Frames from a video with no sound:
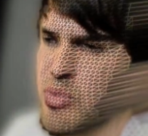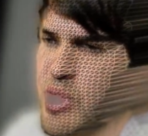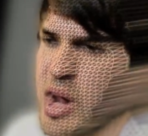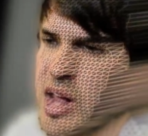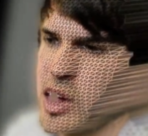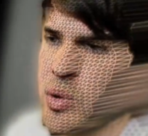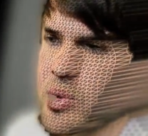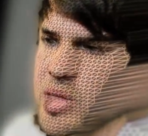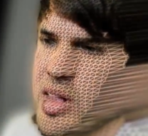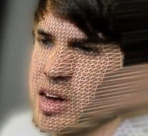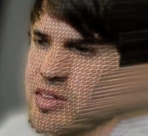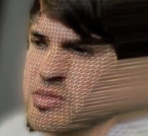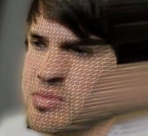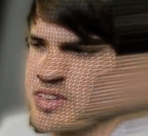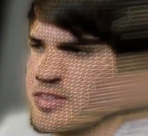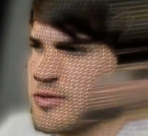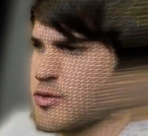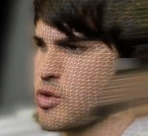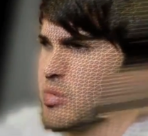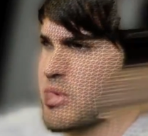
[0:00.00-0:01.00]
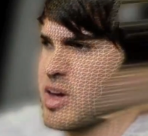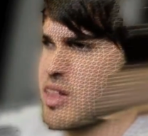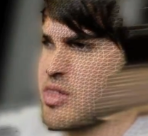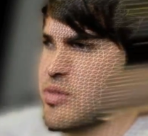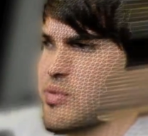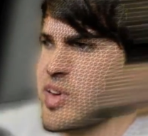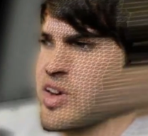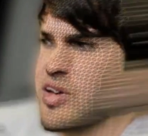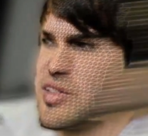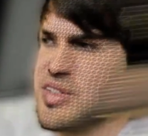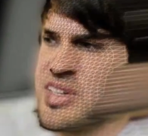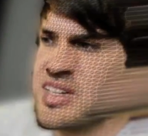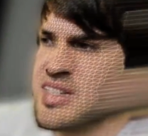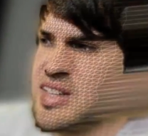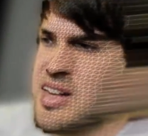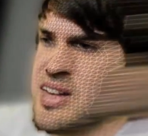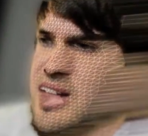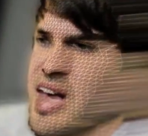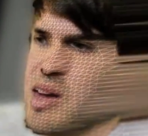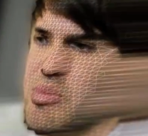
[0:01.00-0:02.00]
break away from this 4x3 or
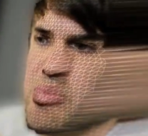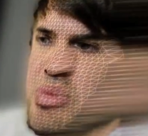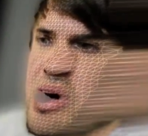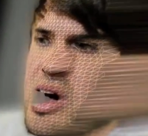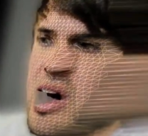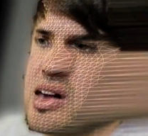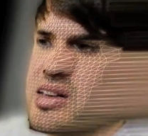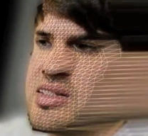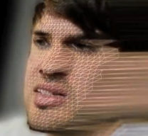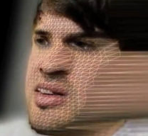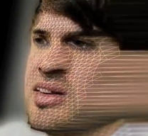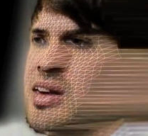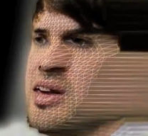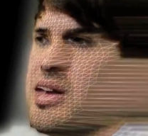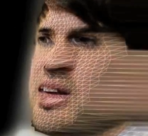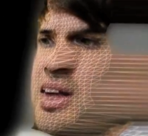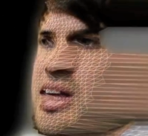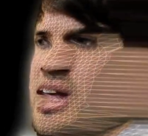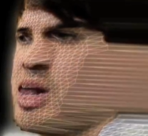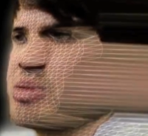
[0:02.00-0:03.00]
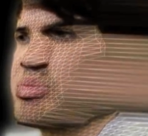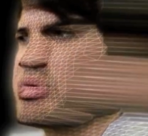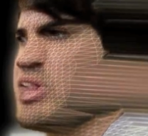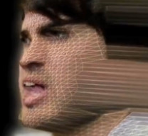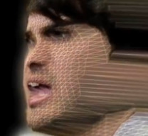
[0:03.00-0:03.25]
16:9 box and